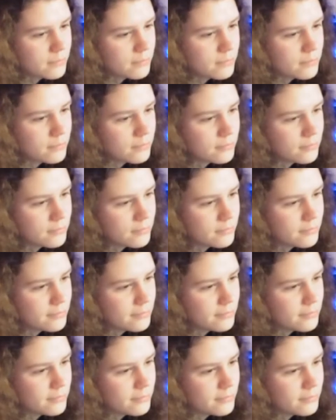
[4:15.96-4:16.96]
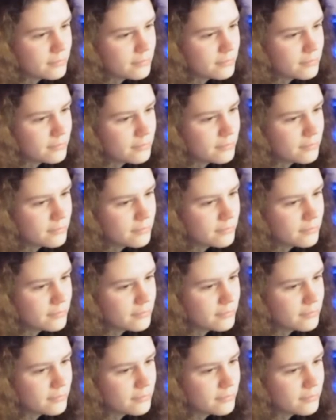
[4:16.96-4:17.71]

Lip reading: (no one is talking)